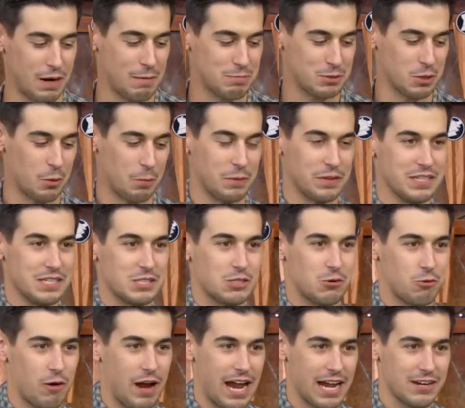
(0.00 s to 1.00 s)
popped open these
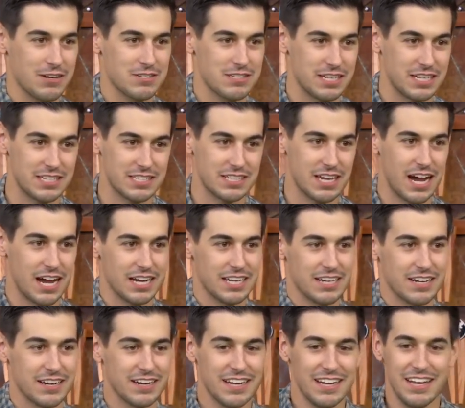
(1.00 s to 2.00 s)
crackers that he's got
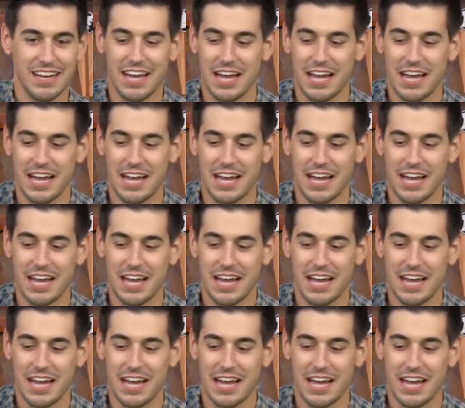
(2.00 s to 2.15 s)
here